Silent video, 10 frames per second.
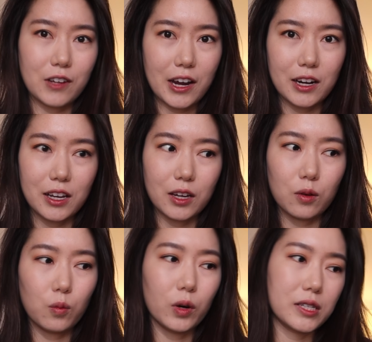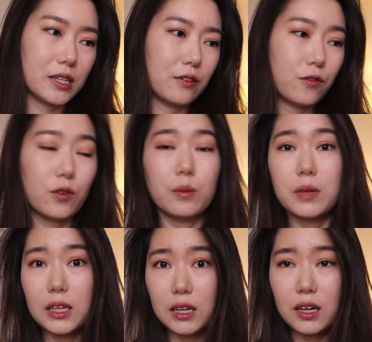dieting wasn't for
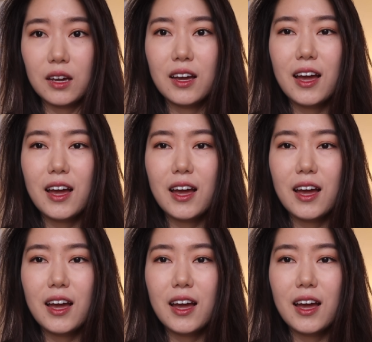me.